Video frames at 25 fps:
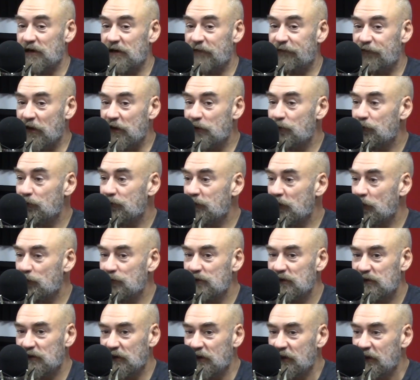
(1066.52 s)
if they were the
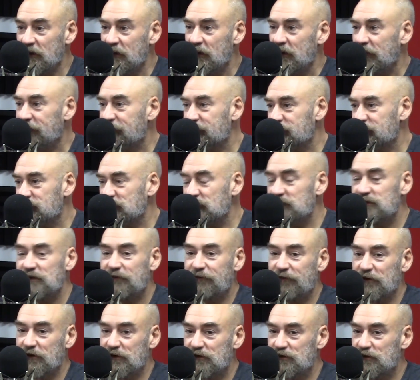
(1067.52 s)
only thing, if City
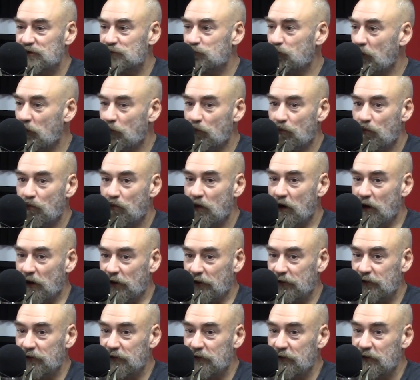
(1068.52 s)
finishes
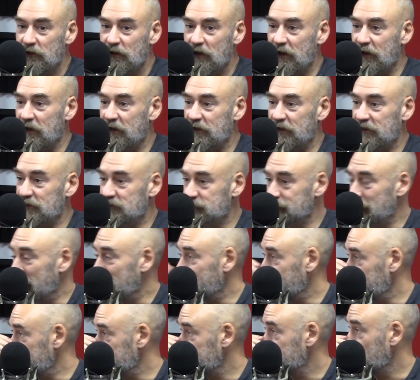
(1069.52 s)
1-1 and it's
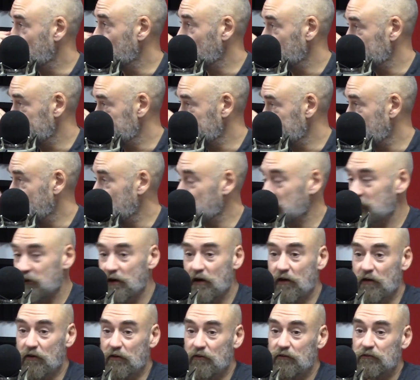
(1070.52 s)
Mane's goal is our
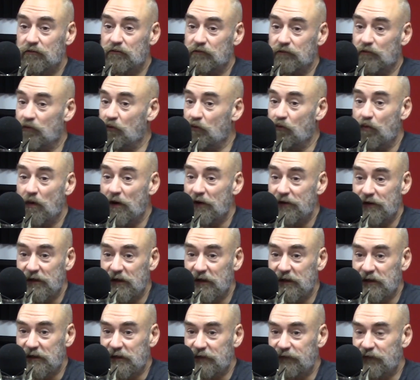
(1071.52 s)
goal, or
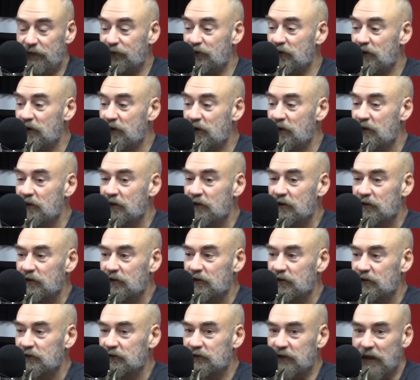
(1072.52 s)
1-0 even,
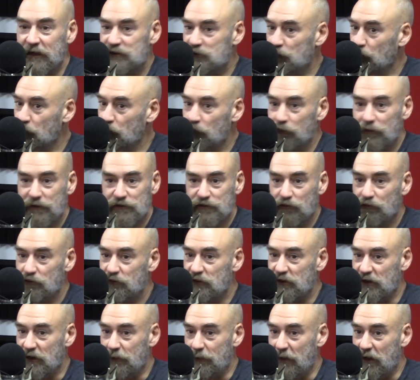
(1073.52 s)
that's all we're
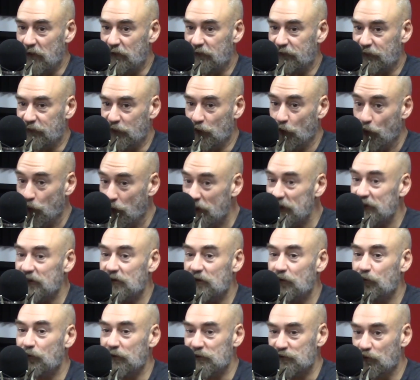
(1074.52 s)
talking about. For a
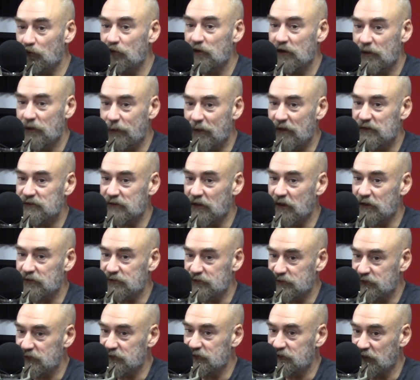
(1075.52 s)
week, we're talking about
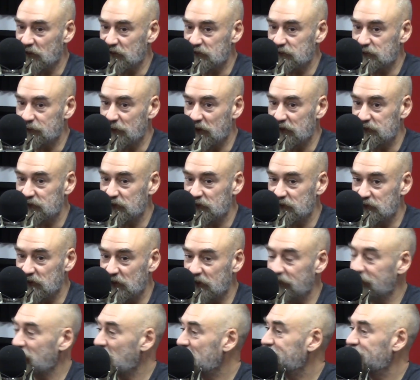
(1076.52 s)
Salah's assist against Man City.
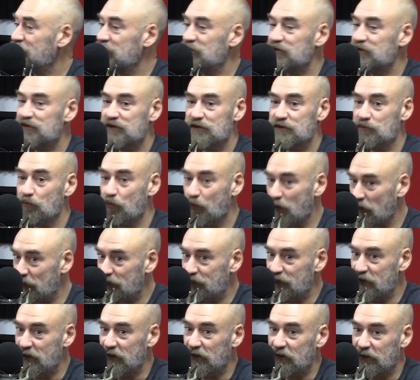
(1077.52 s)
And if that finishes
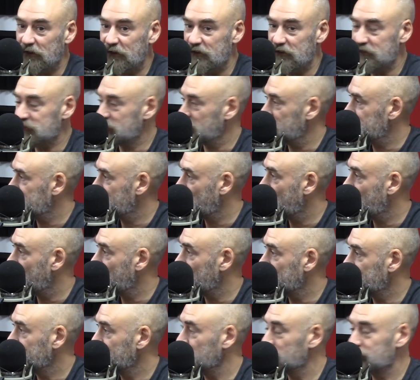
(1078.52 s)
1-0 and it's a
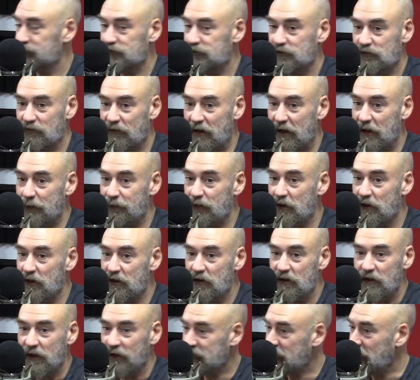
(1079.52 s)
hard-fought scrap,
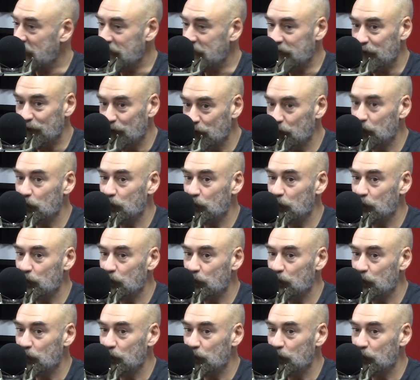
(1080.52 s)
again, all